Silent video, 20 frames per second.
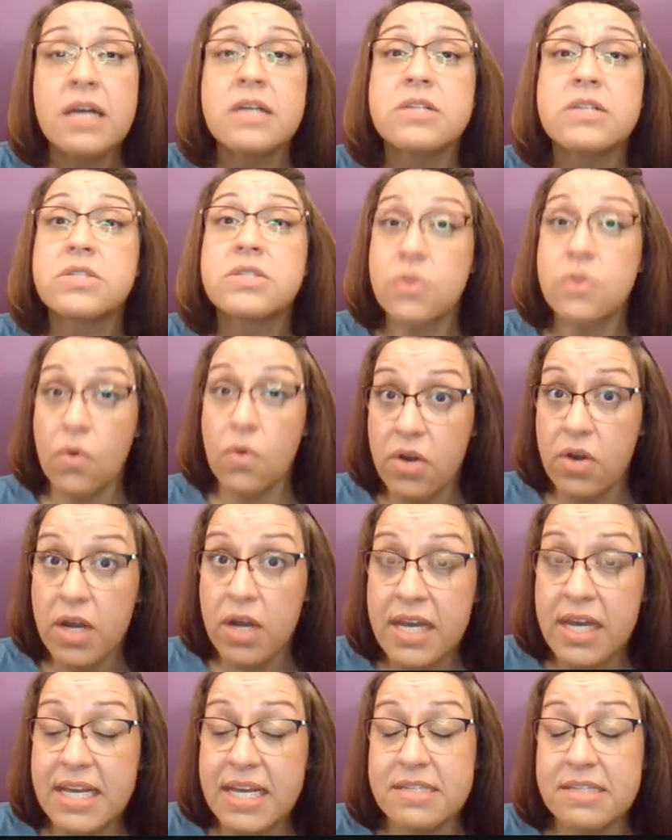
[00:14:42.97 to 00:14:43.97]

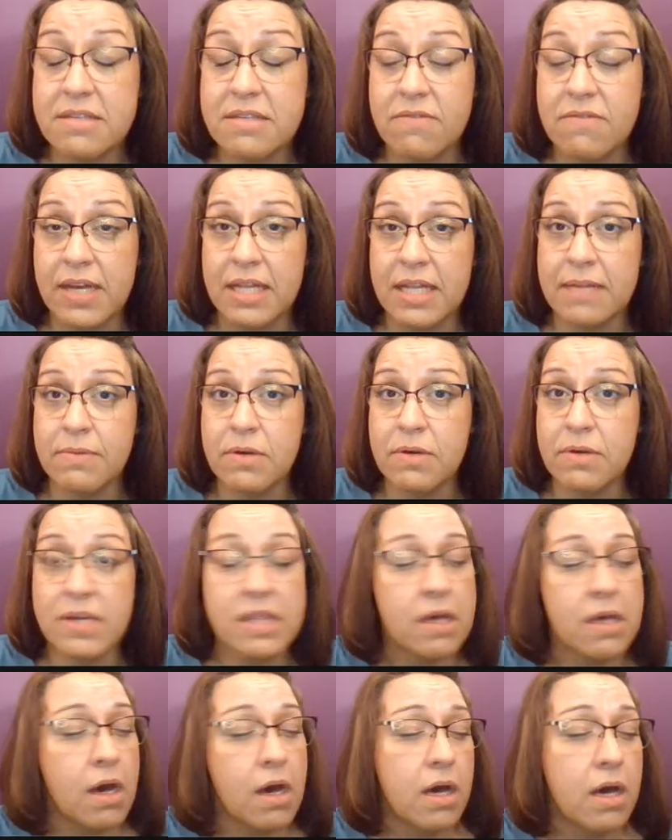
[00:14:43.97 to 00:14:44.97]
Sora is available with
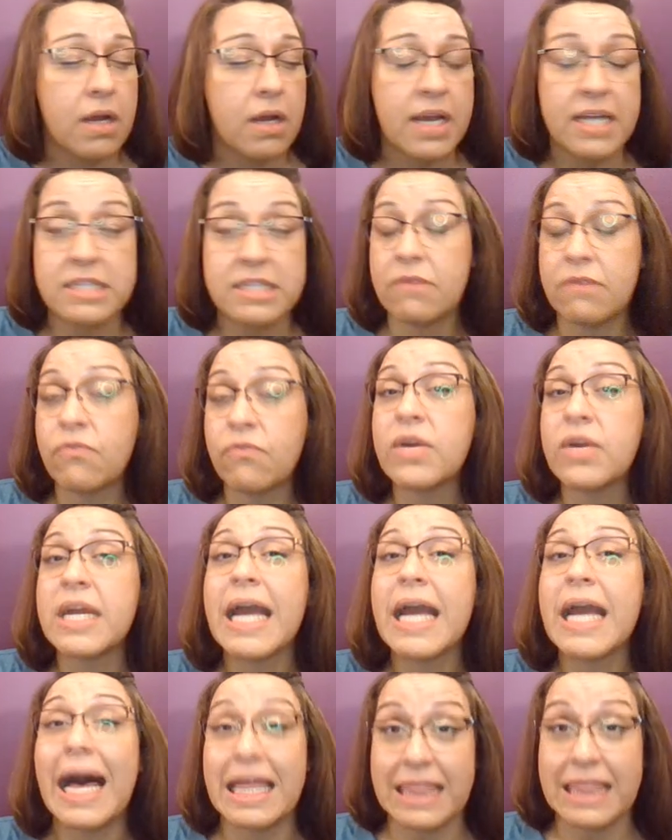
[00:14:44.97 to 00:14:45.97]
all kinds of free
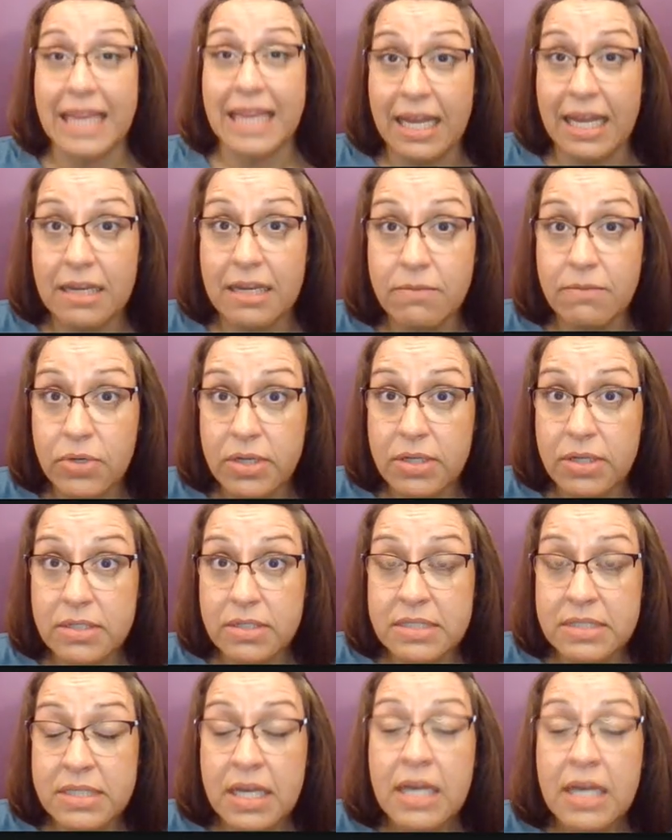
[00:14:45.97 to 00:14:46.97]
online
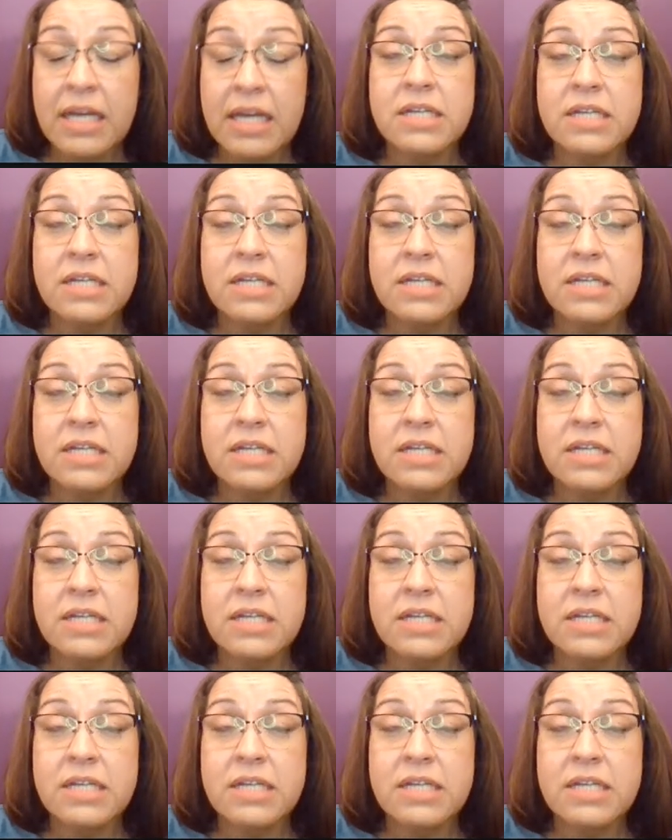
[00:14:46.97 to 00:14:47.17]
books.